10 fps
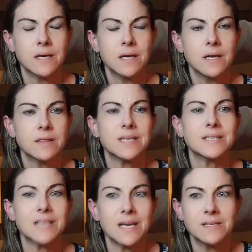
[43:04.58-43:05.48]
the
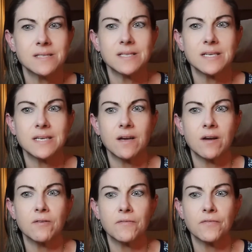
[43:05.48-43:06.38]
intensity
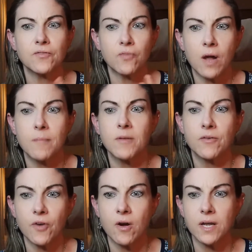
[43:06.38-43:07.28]
of the trauma they're
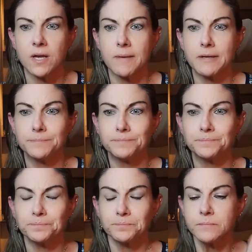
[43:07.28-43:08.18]
talking about.
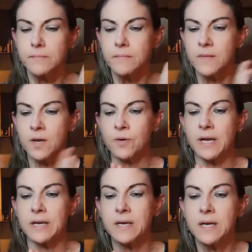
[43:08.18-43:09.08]
Okay,
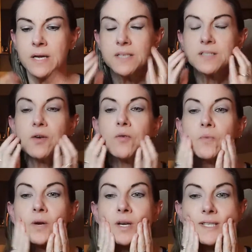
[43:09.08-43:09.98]
so we're
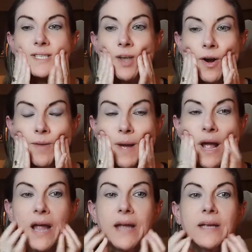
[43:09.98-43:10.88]
going to start
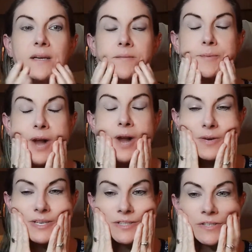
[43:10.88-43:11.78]
by, remember how we
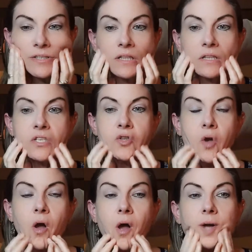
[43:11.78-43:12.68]
did the
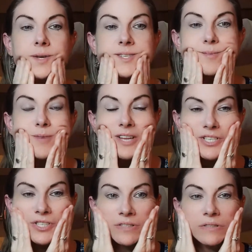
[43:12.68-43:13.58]
jaw
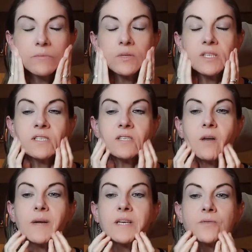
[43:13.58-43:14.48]
stimulation? Well, let's start
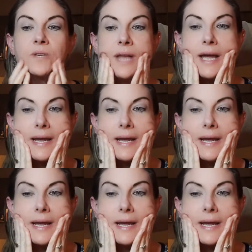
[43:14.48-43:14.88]
by doing that.